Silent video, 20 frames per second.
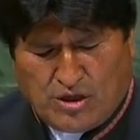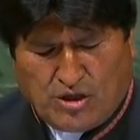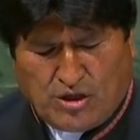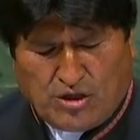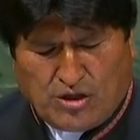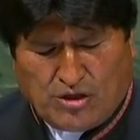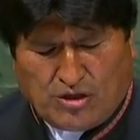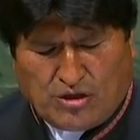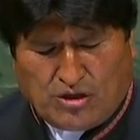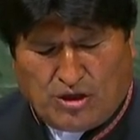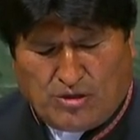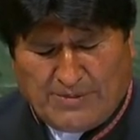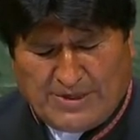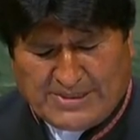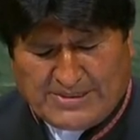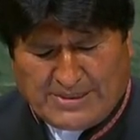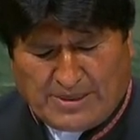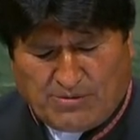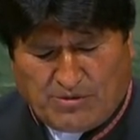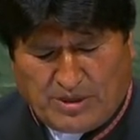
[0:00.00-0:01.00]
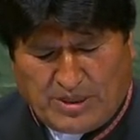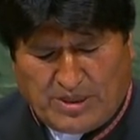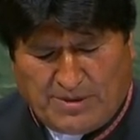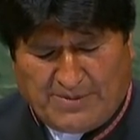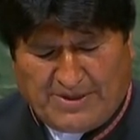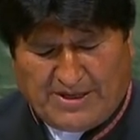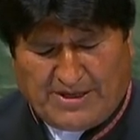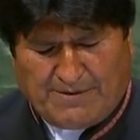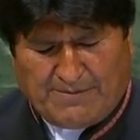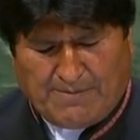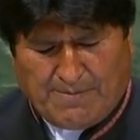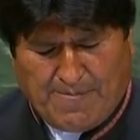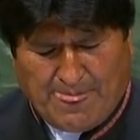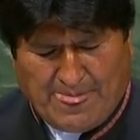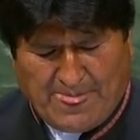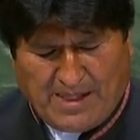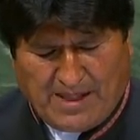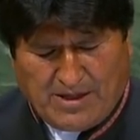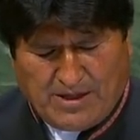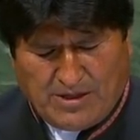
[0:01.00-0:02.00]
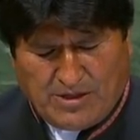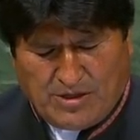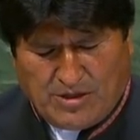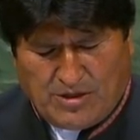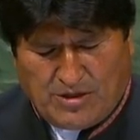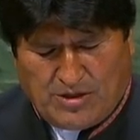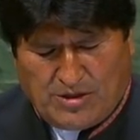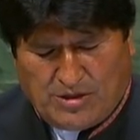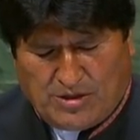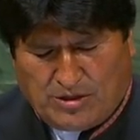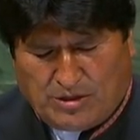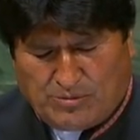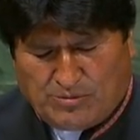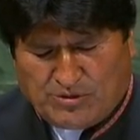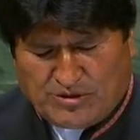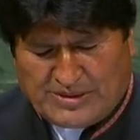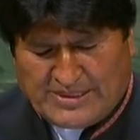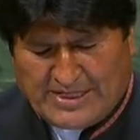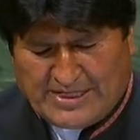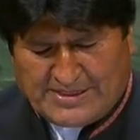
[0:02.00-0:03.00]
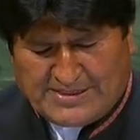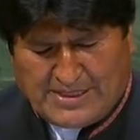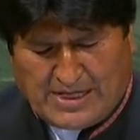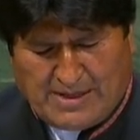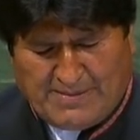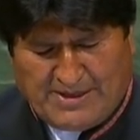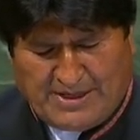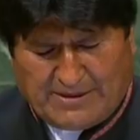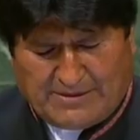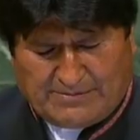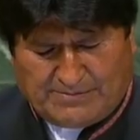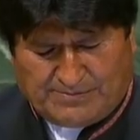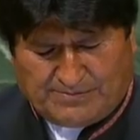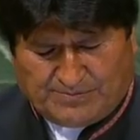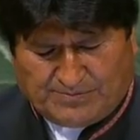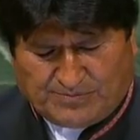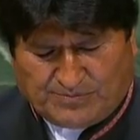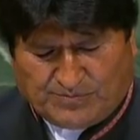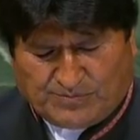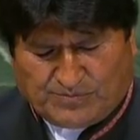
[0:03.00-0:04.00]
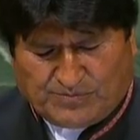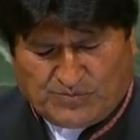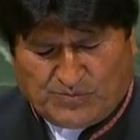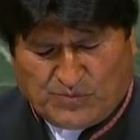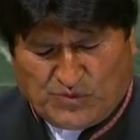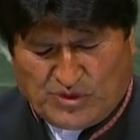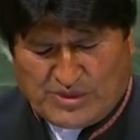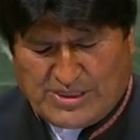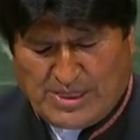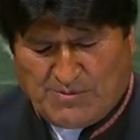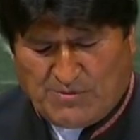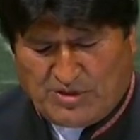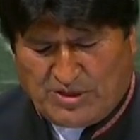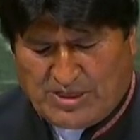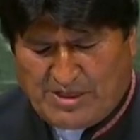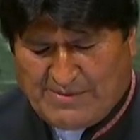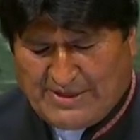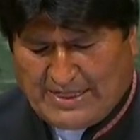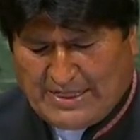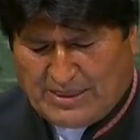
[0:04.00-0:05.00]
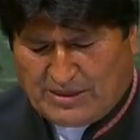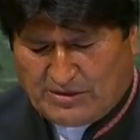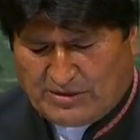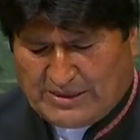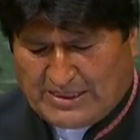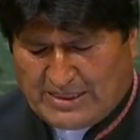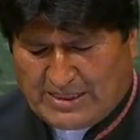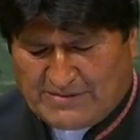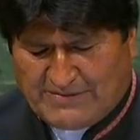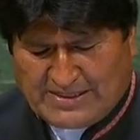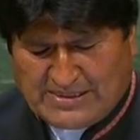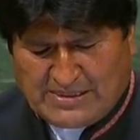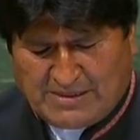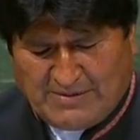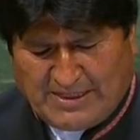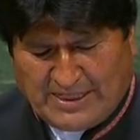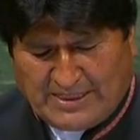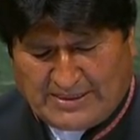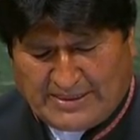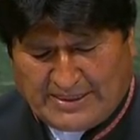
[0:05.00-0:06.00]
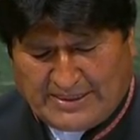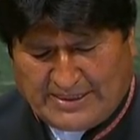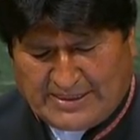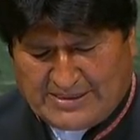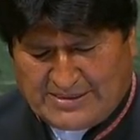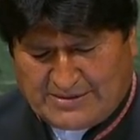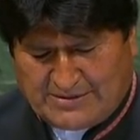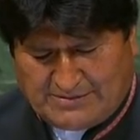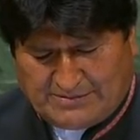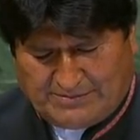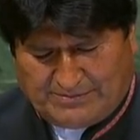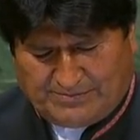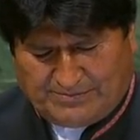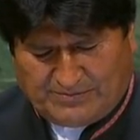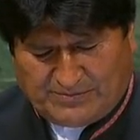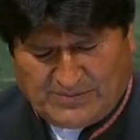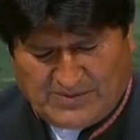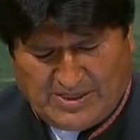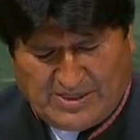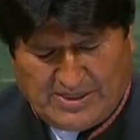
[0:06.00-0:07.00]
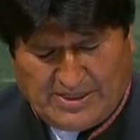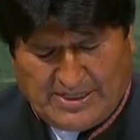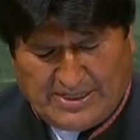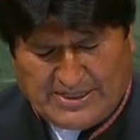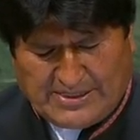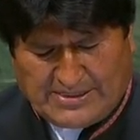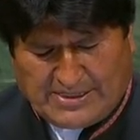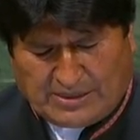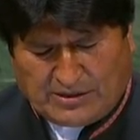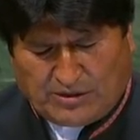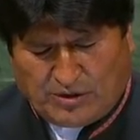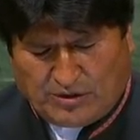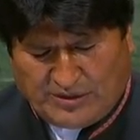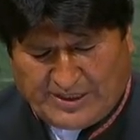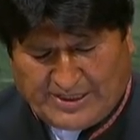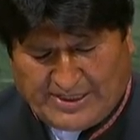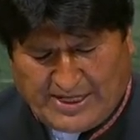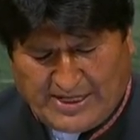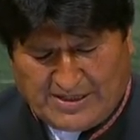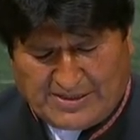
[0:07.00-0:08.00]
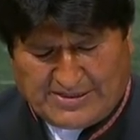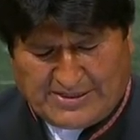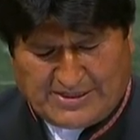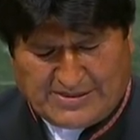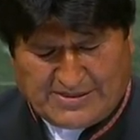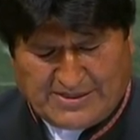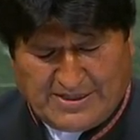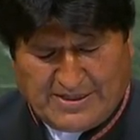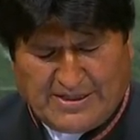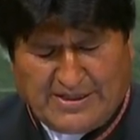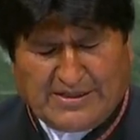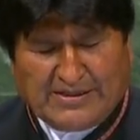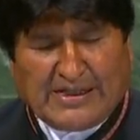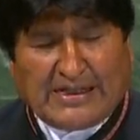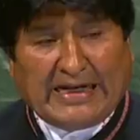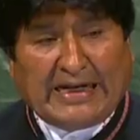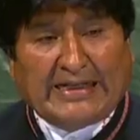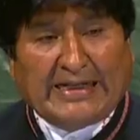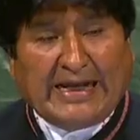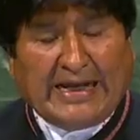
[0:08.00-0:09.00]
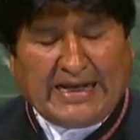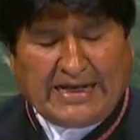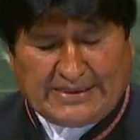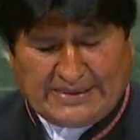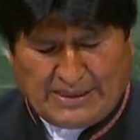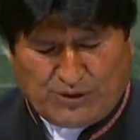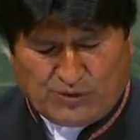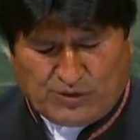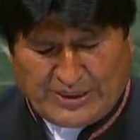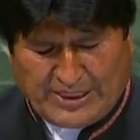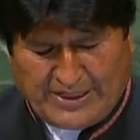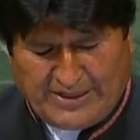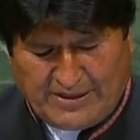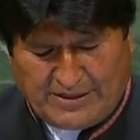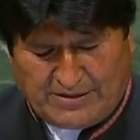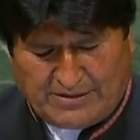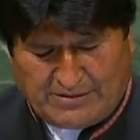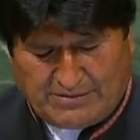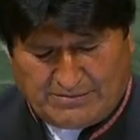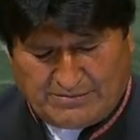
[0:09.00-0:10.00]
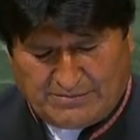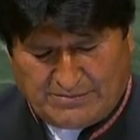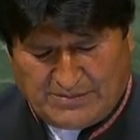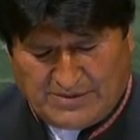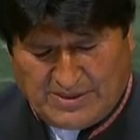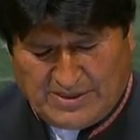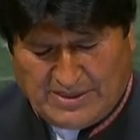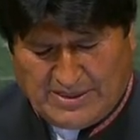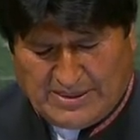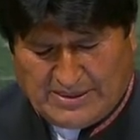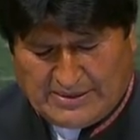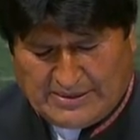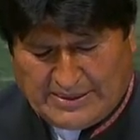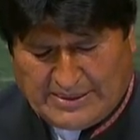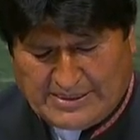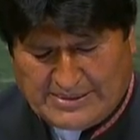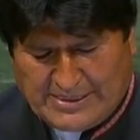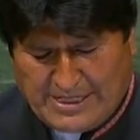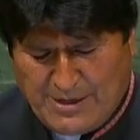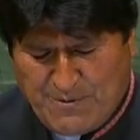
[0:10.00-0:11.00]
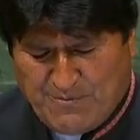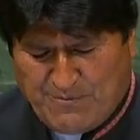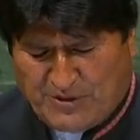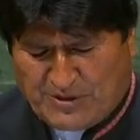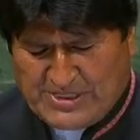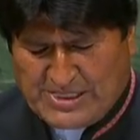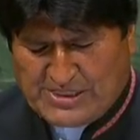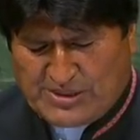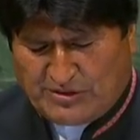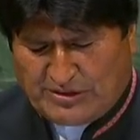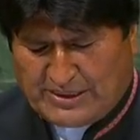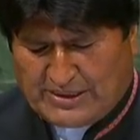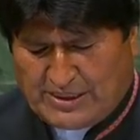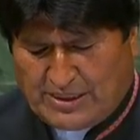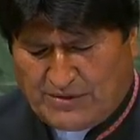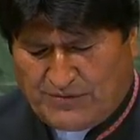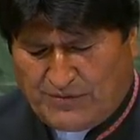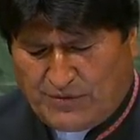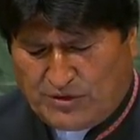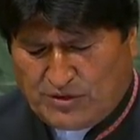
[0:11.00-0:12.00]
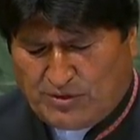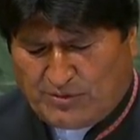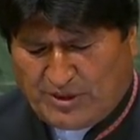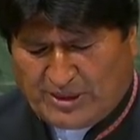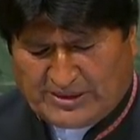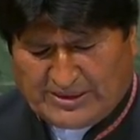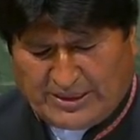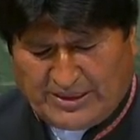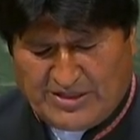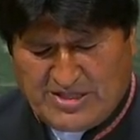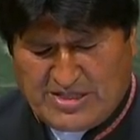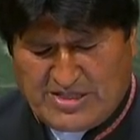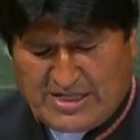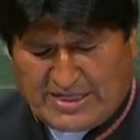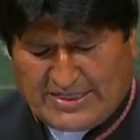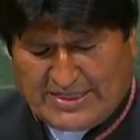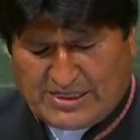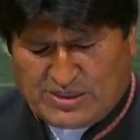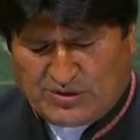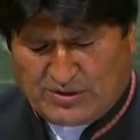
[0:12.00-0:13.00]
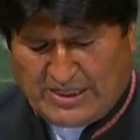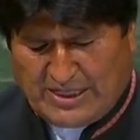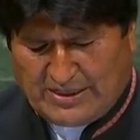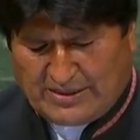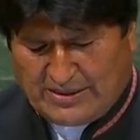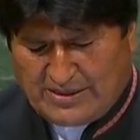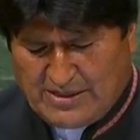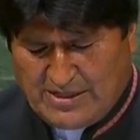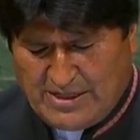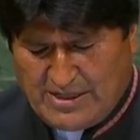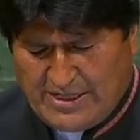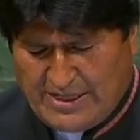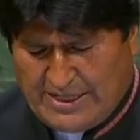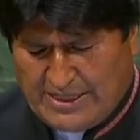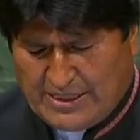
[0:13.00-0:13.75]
Brothers and sisters, in concluding, I have to report to you on the situation in Bolivia. As you know, we have gotten rid of United States military bases